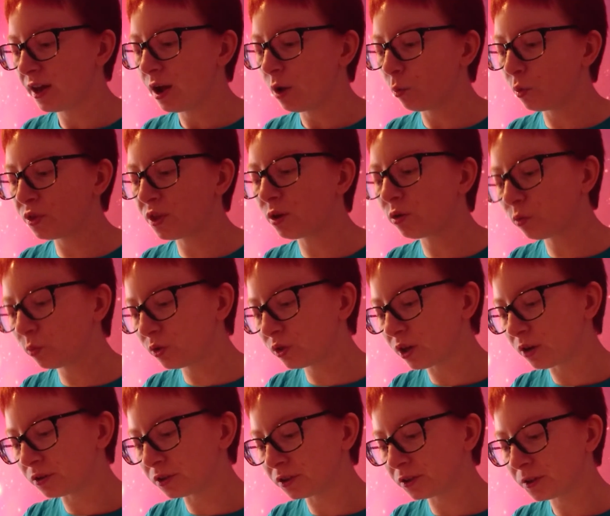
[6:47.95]
1000,
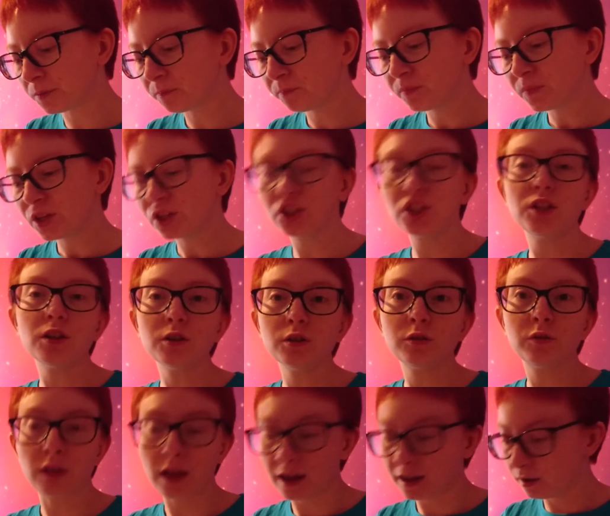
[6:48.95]
1000. She does
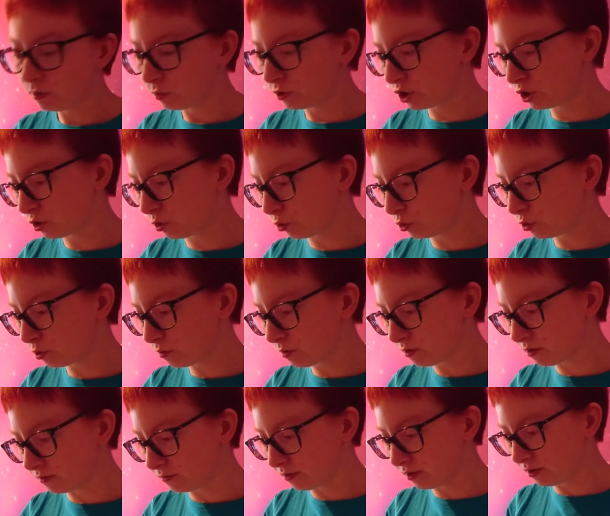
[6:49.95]
fly, which is also
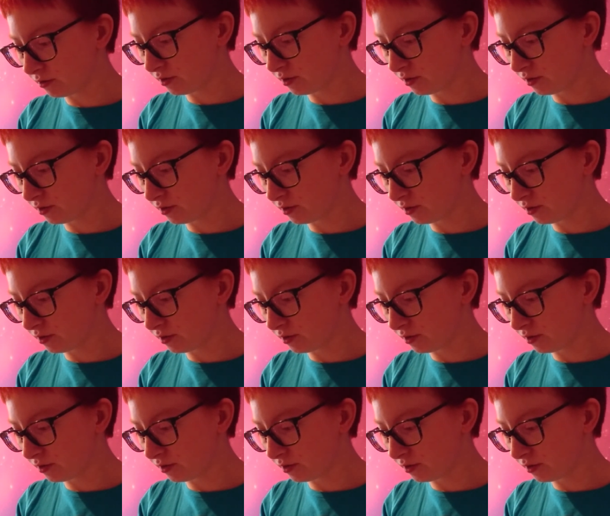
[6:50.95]
very,